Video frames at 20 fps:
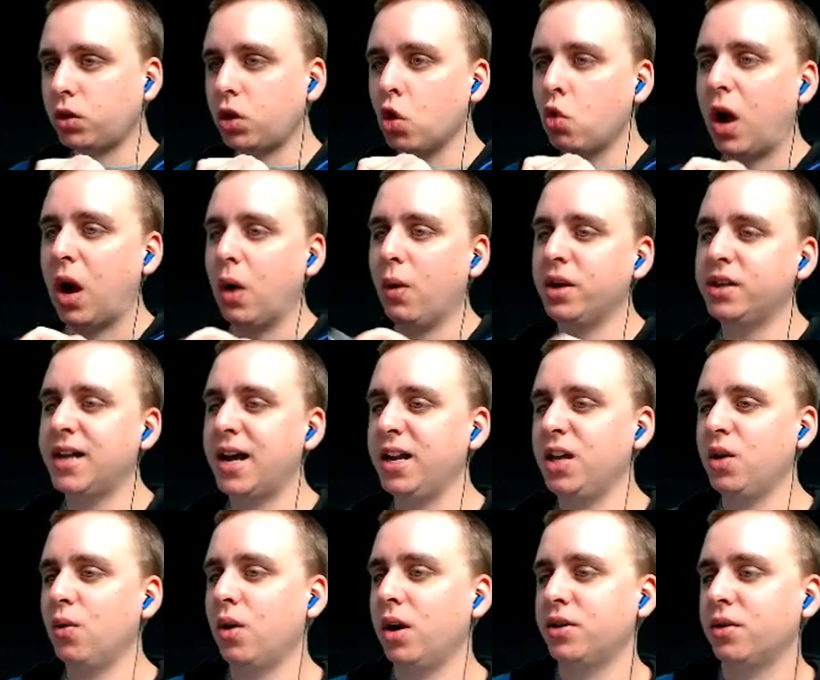Why would
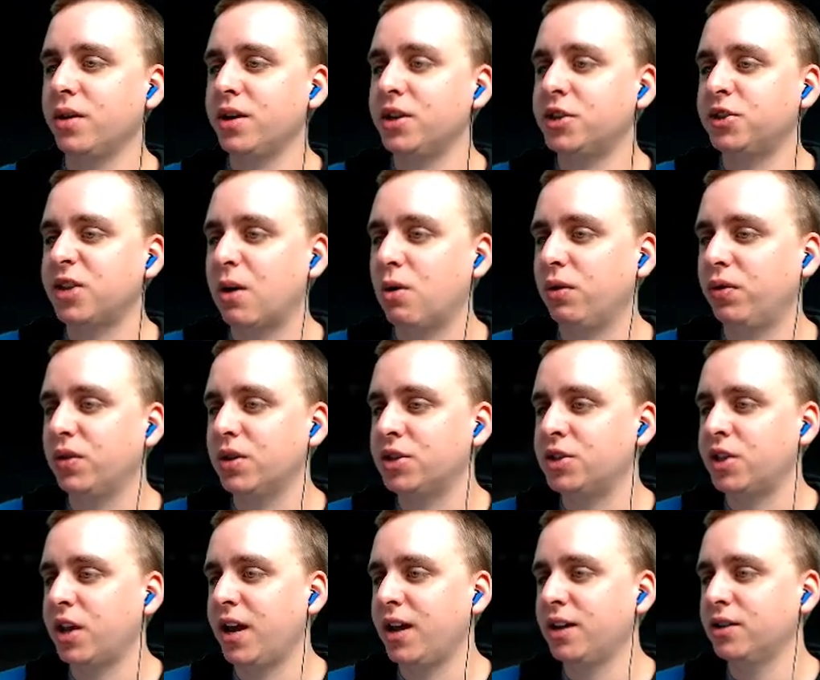Teddy want to re-sign with the
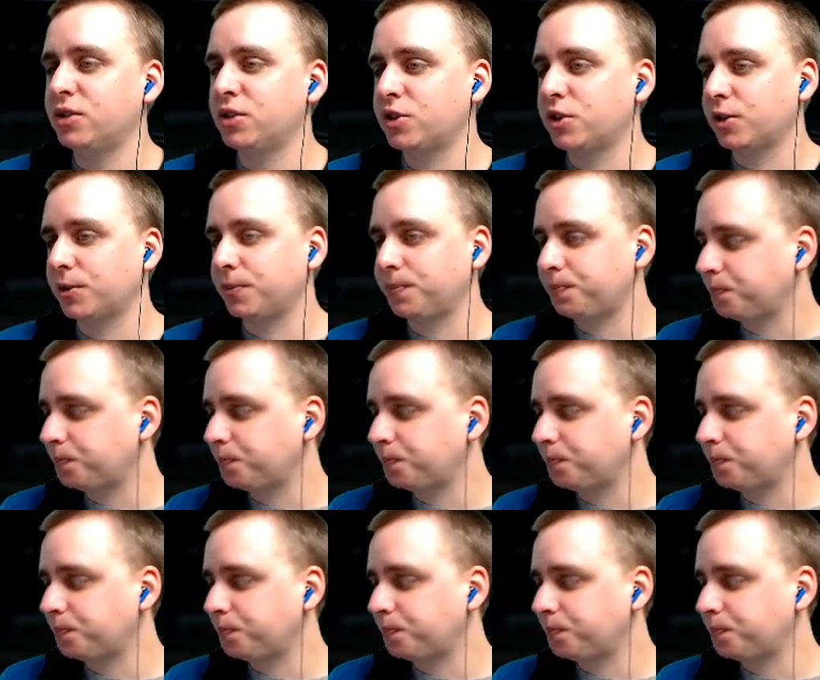Saints?